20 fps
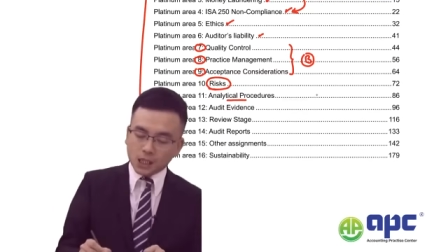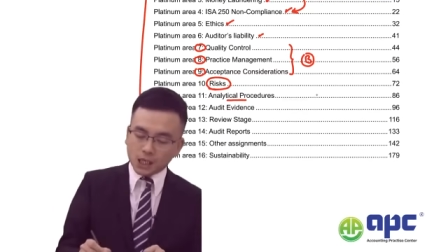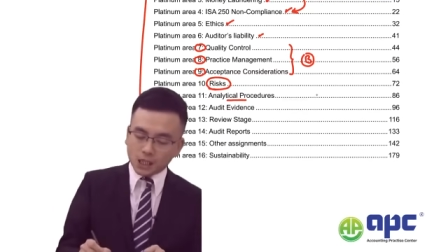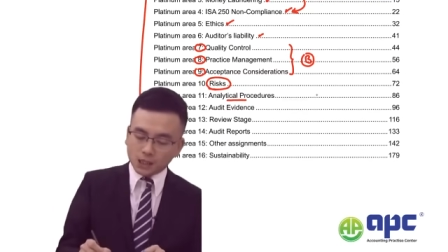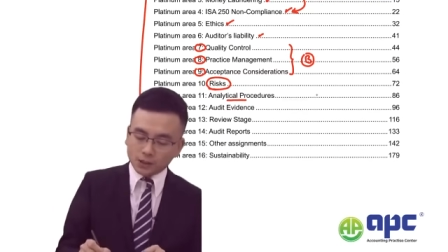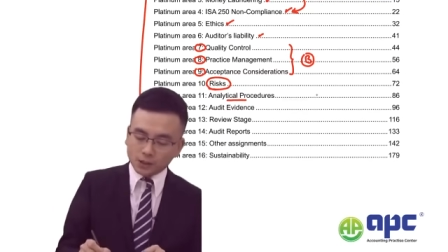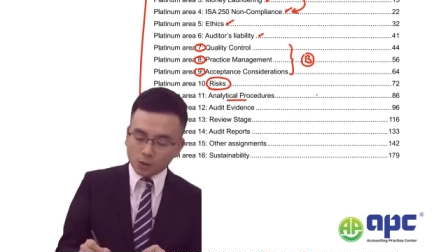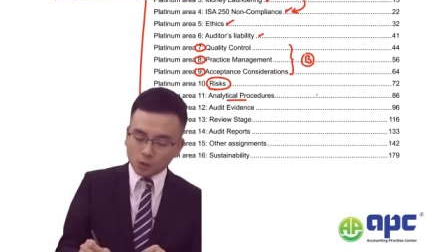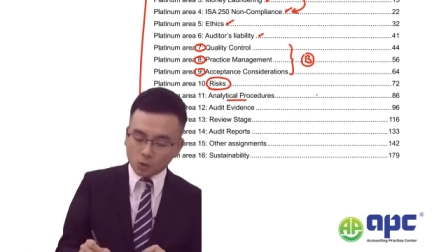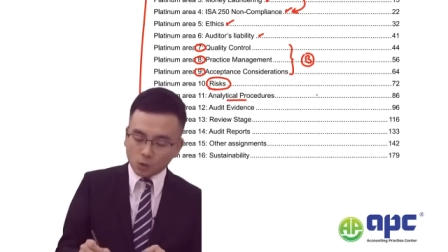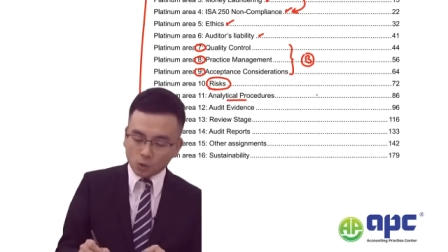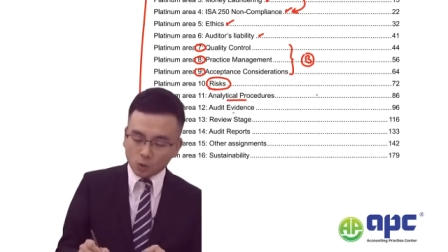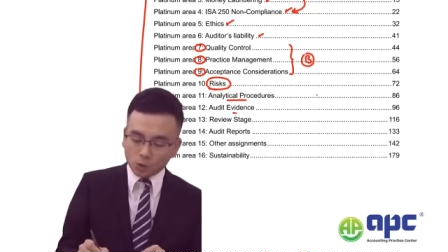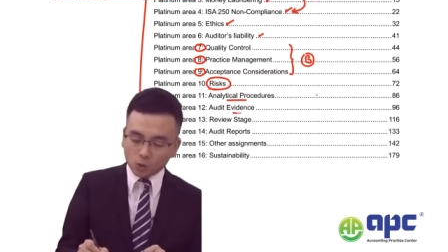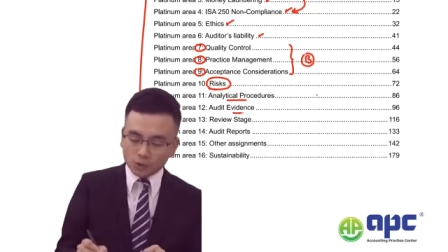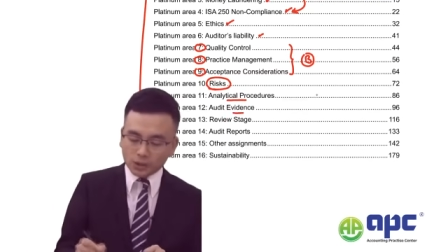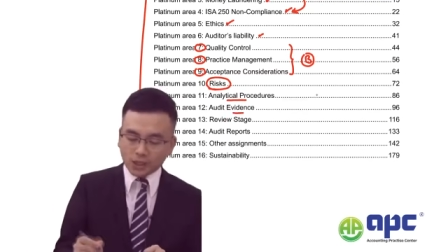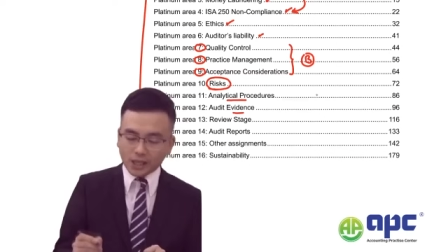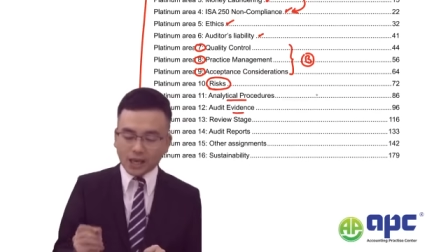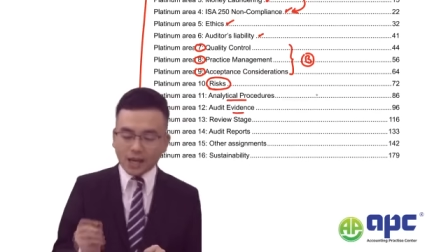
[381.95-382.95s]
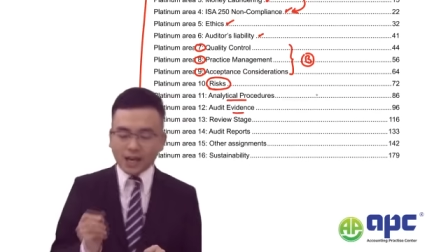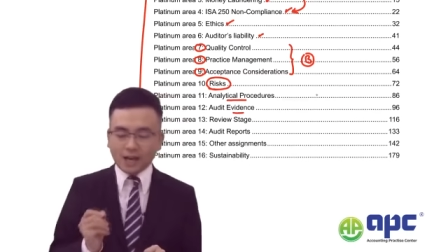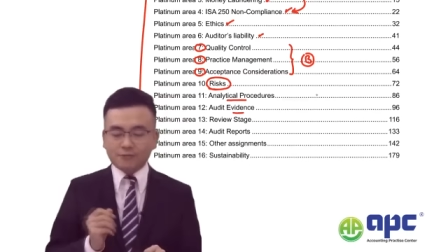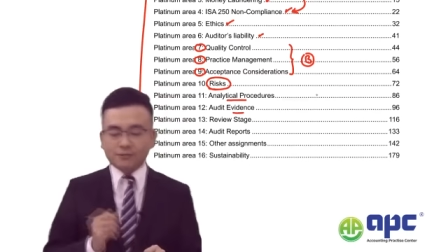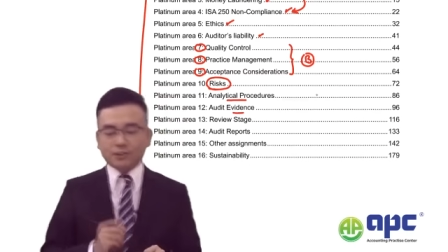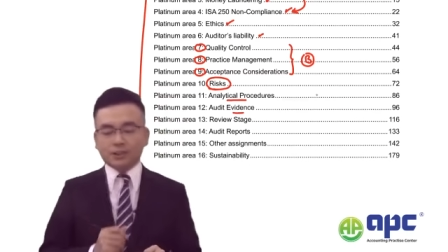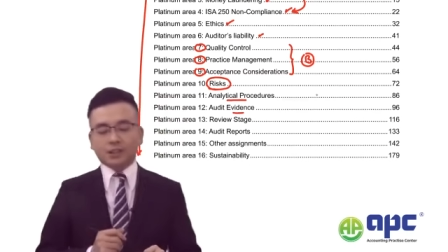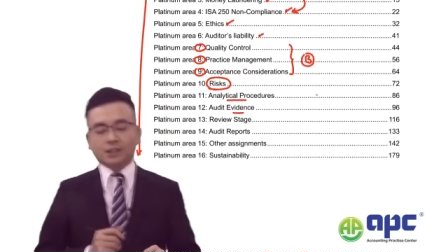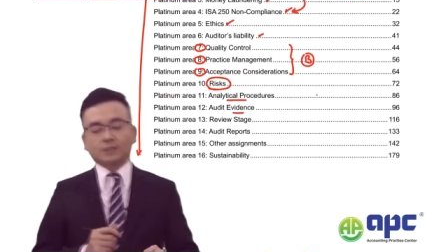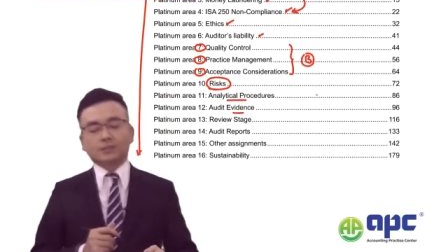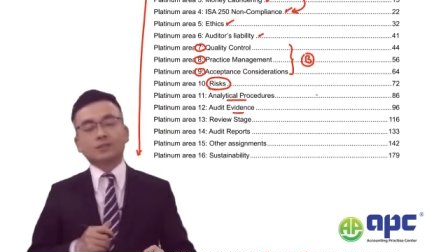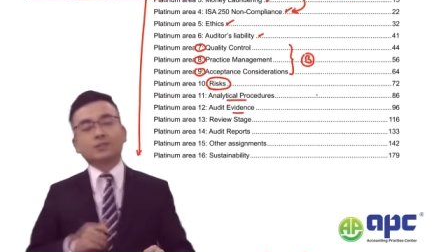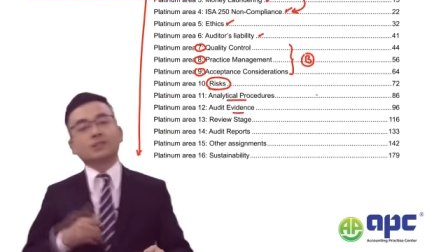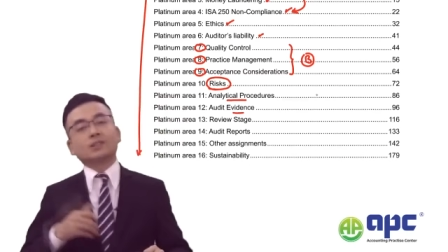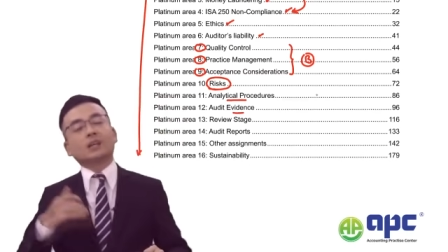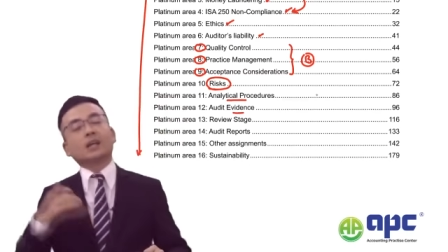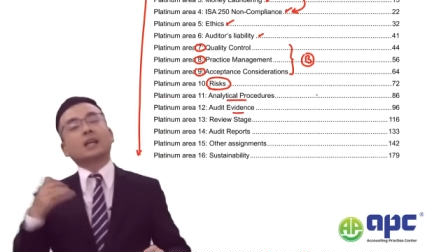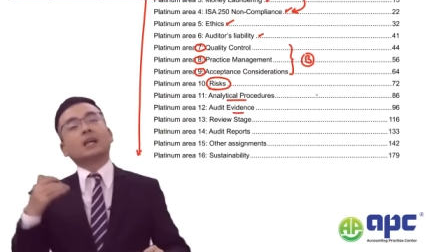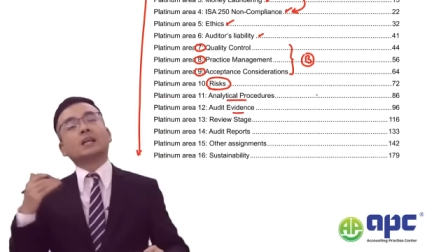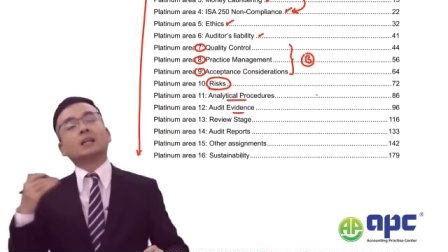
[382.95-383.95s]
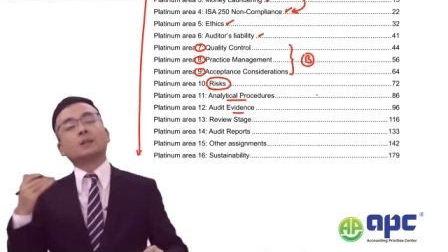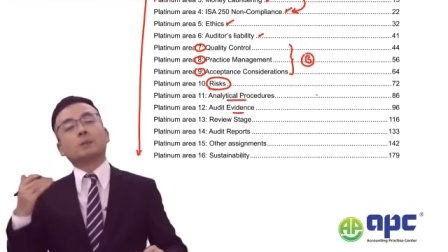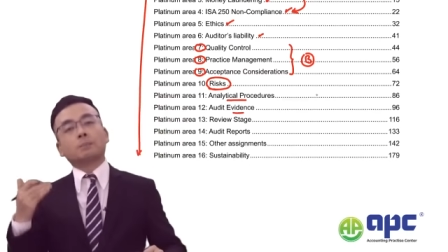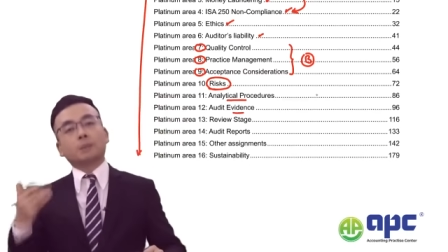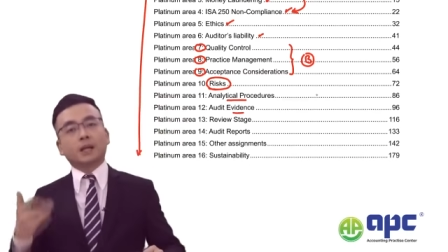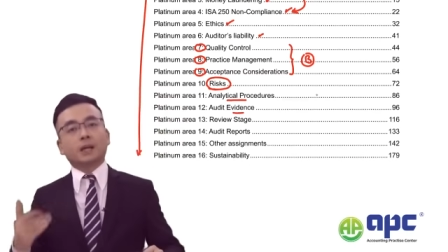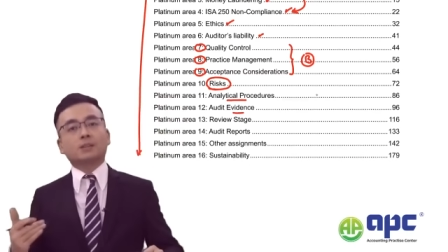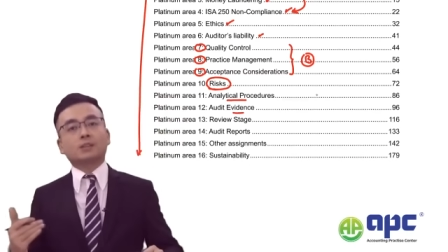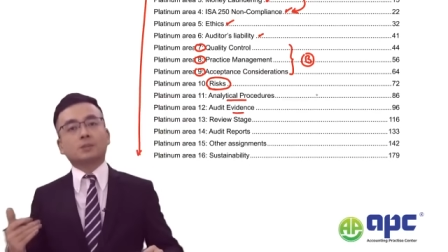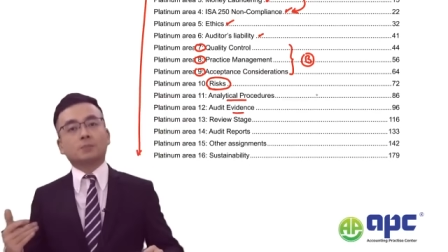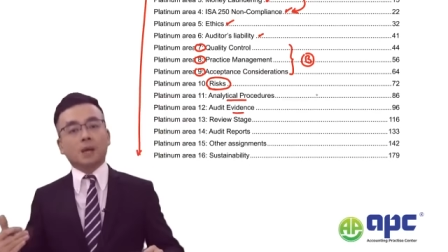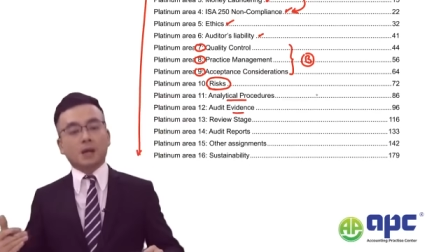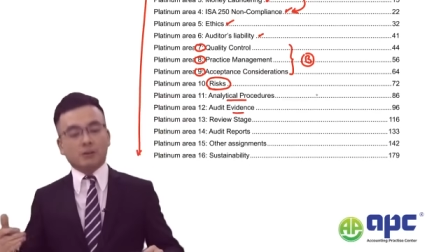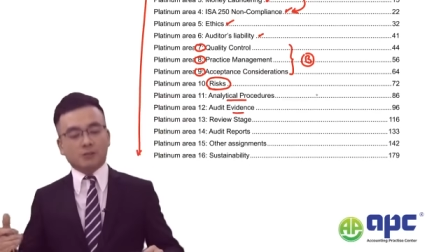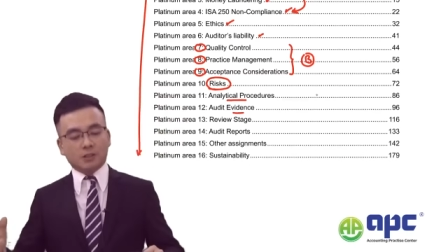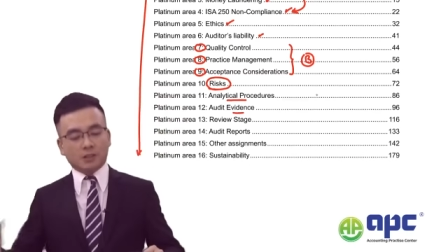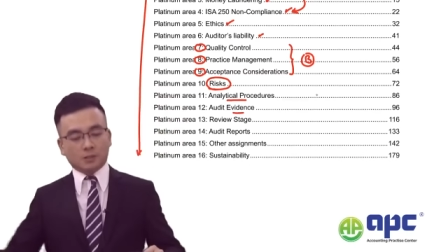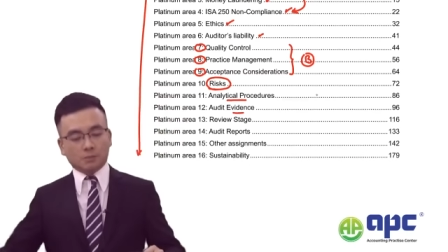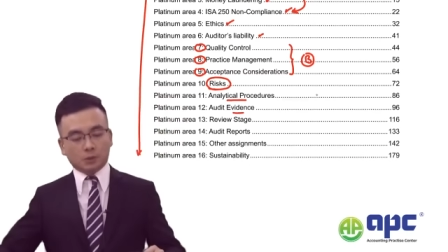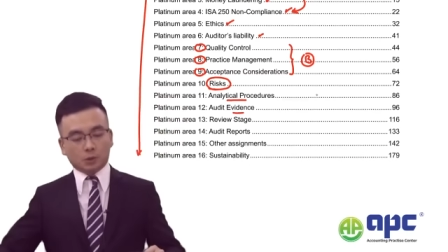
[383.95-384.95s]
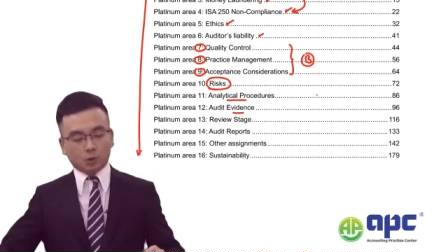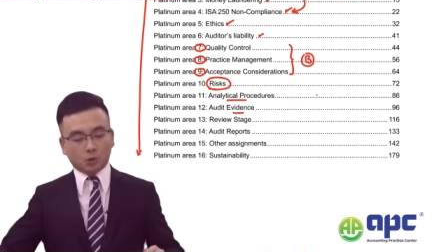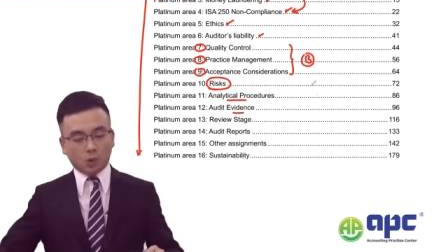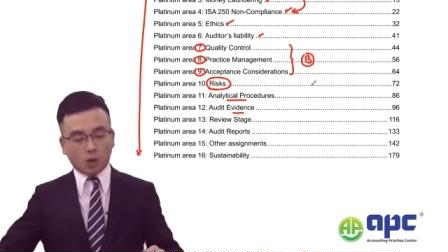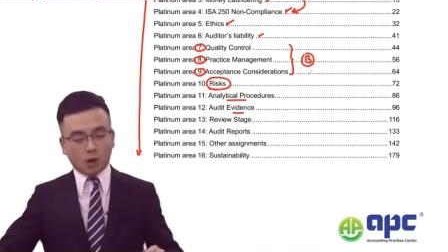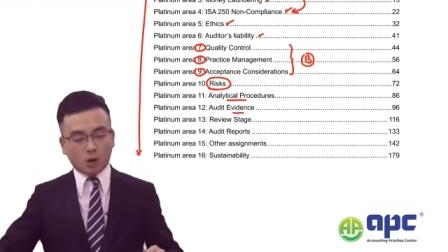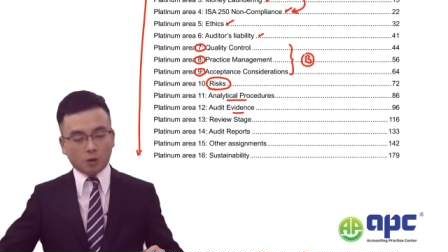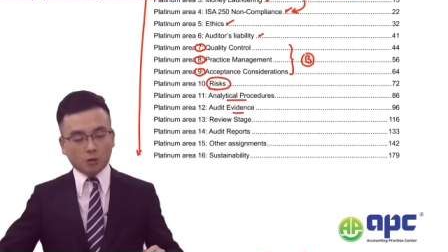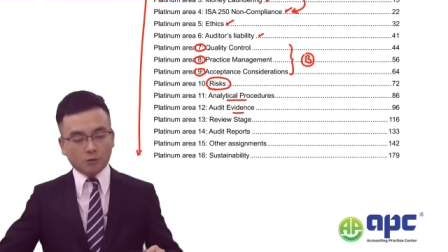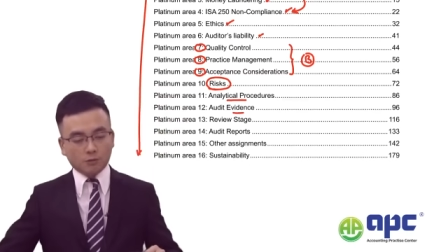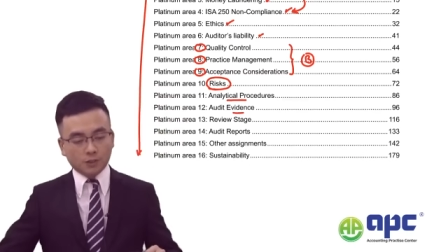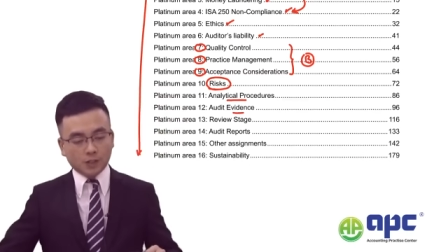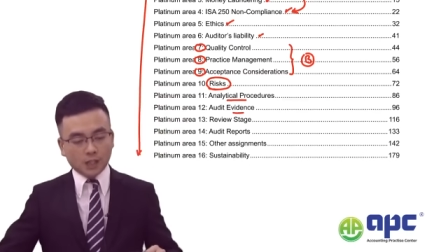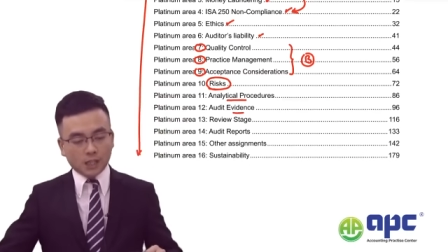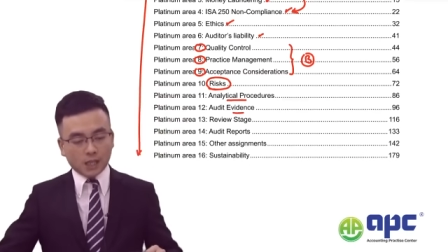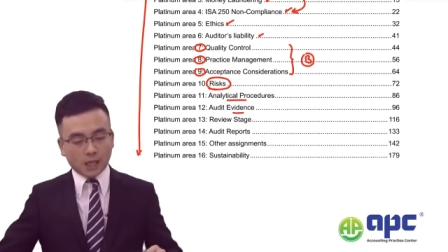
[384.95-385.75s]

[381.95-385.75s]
and the audit evidence in the platinum area number 12,